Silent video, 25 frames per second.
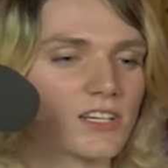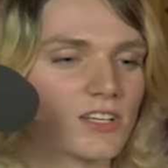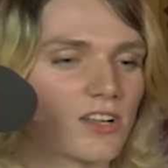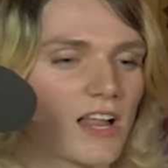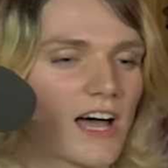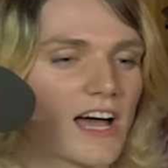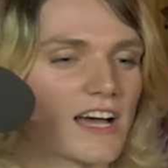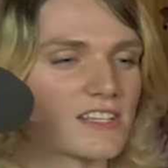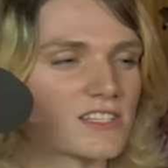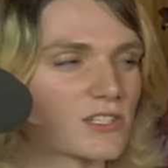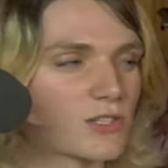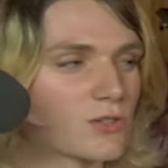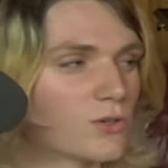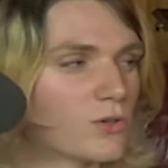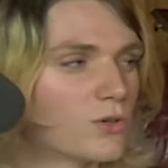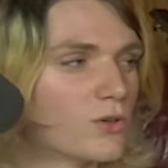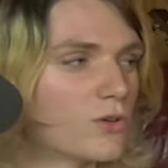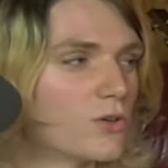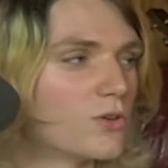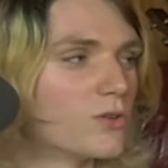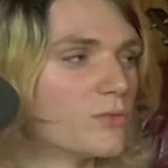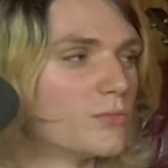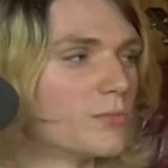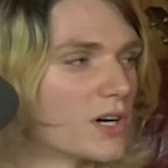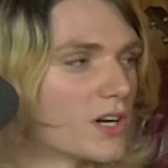
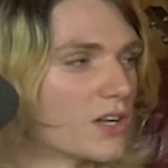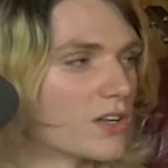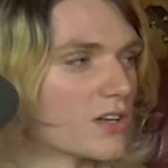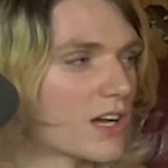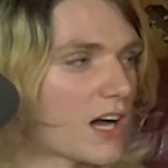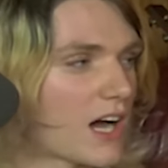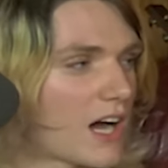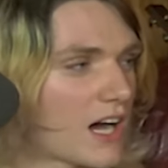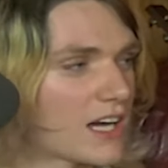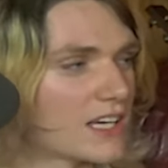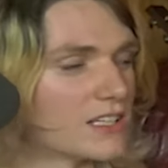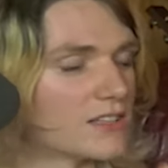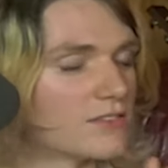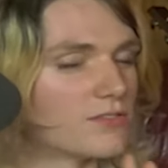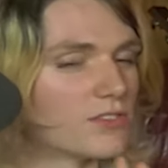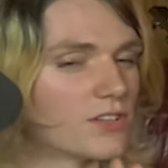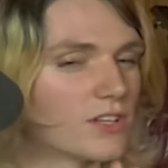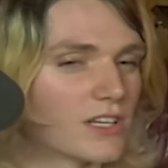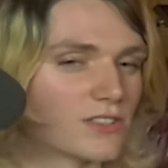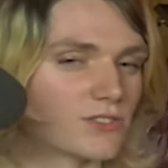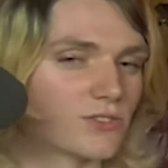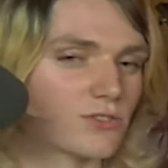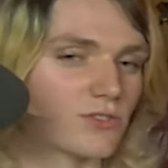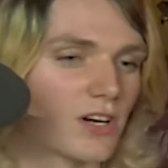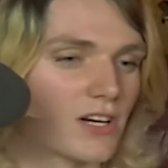classical, but a kind of
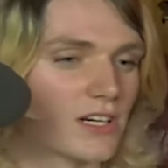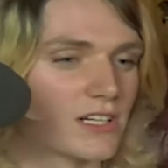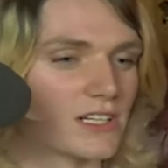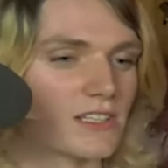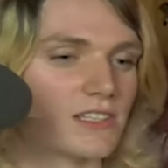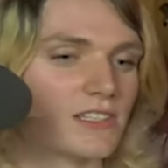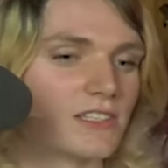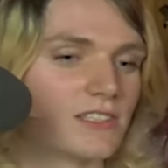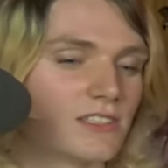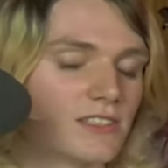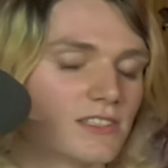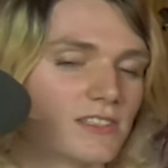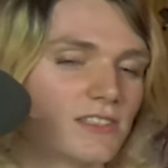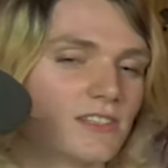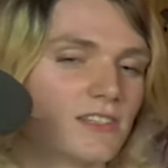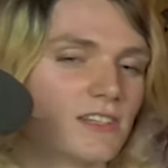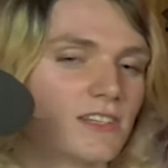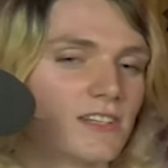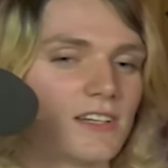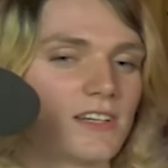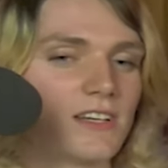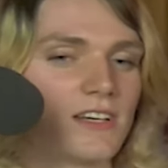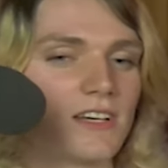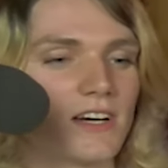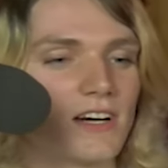electronic-y.
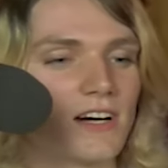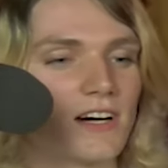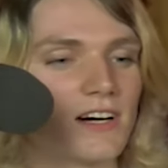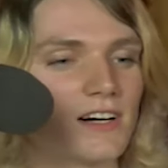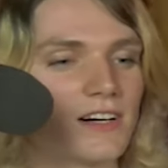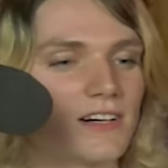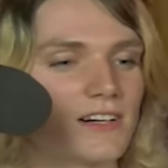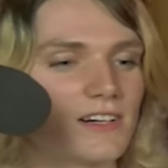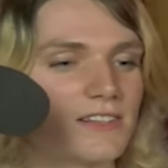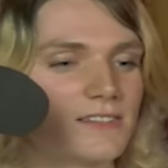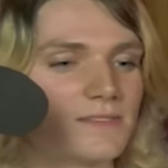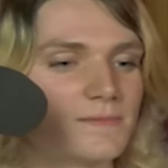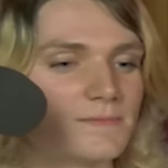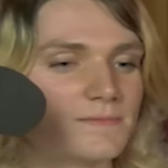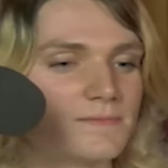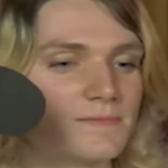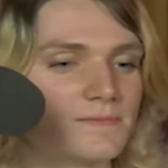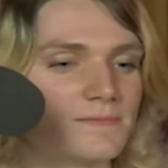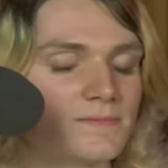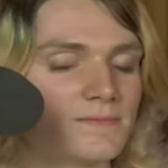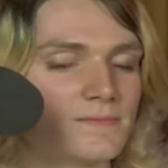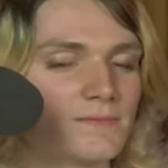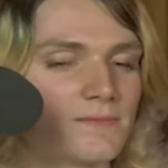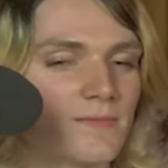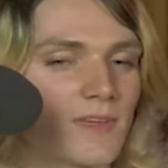
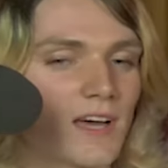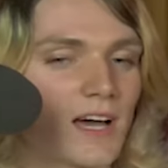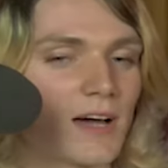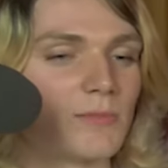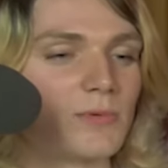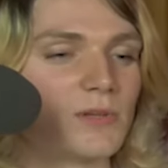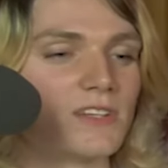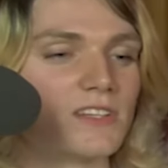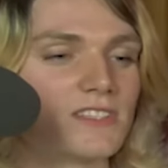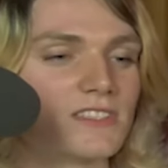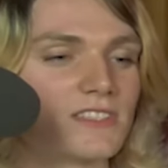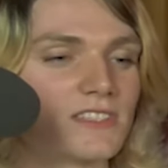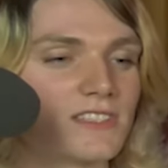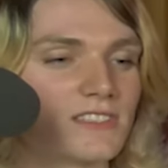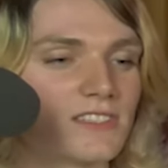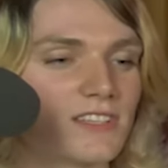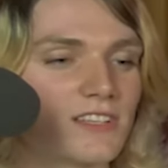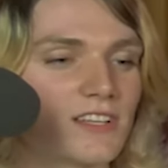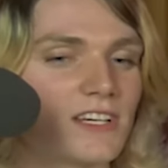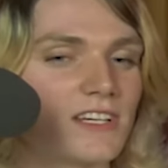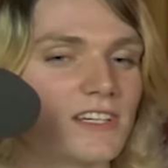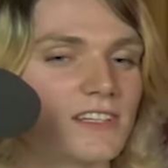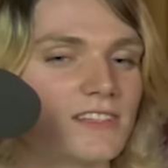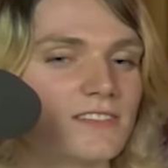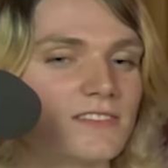I've been listening to
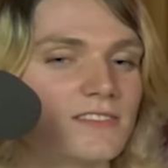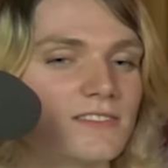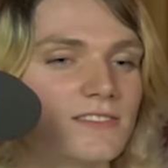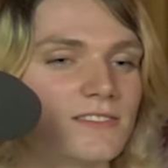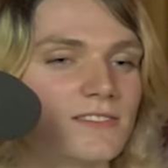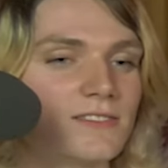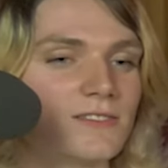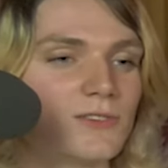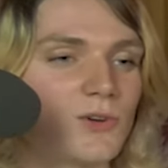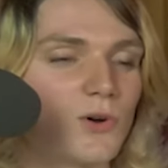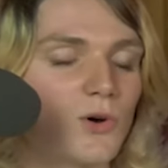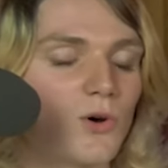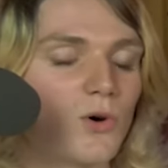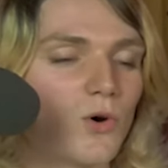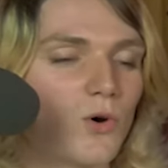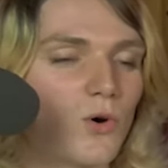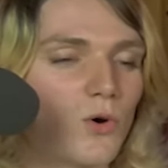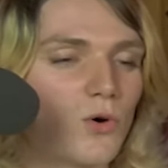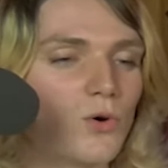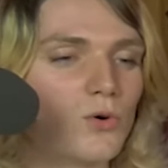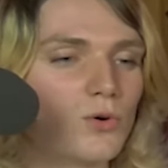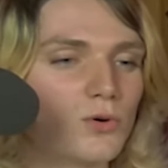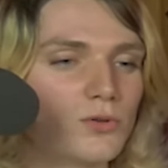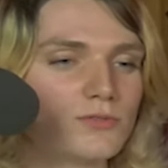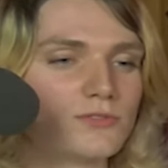like
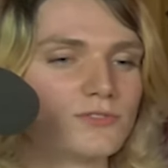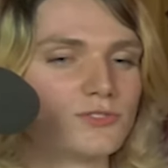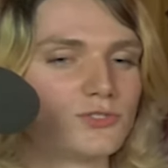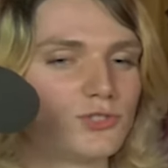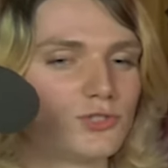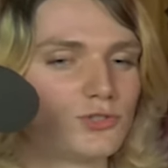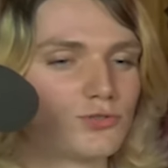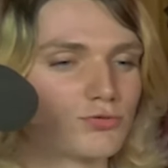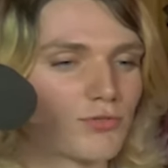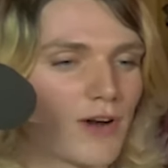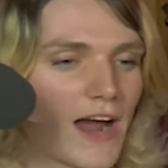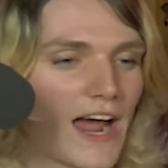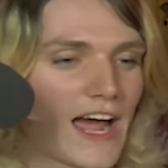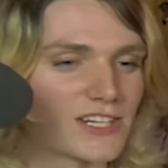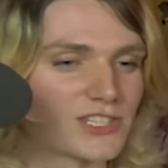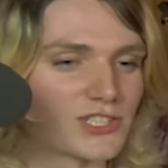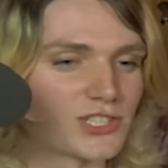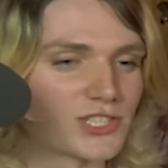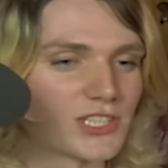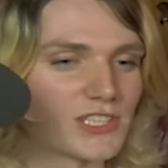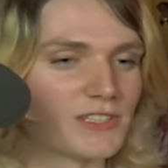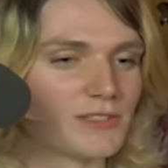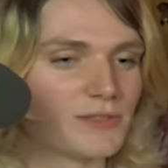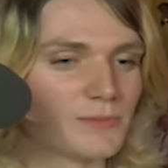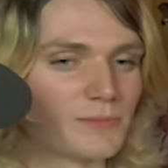old
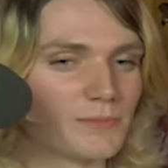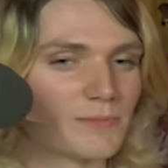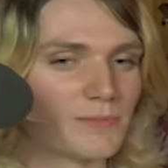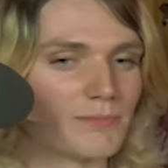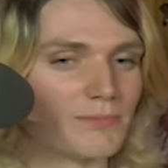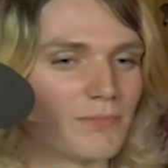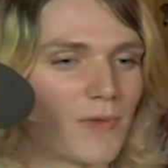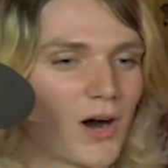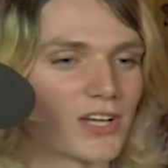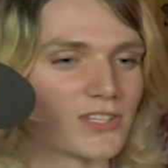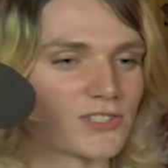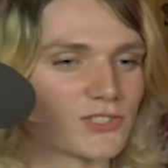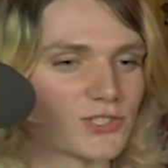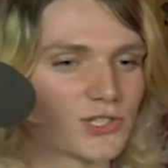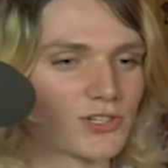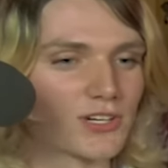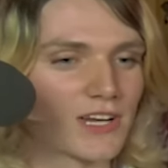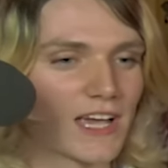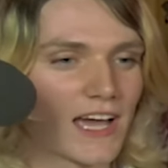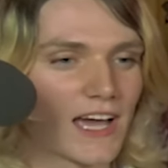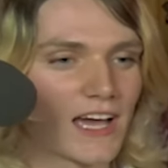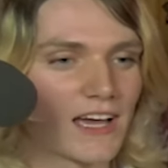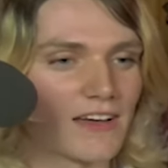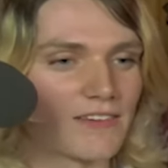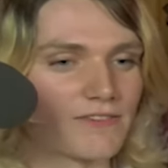trashy Monster
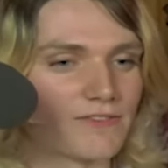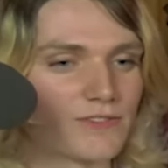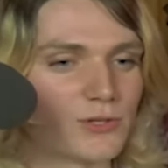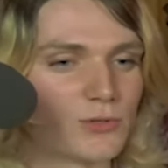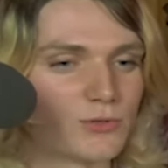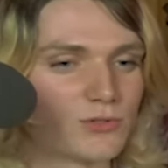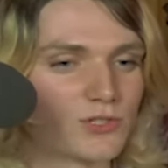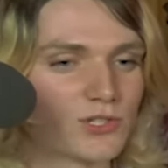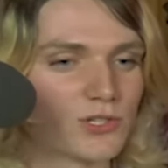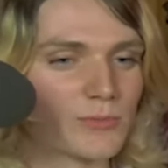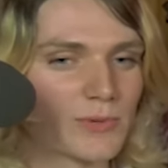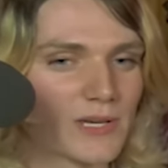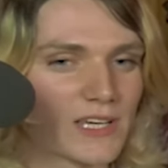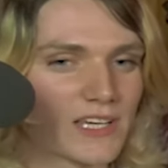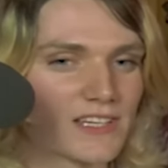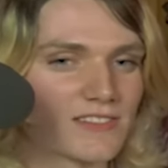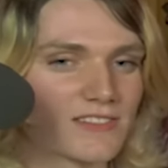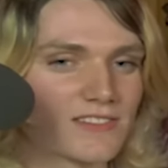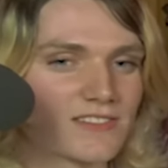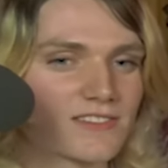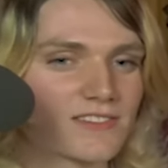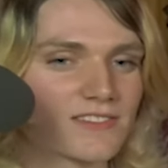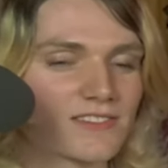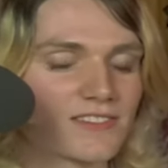Cat future bass.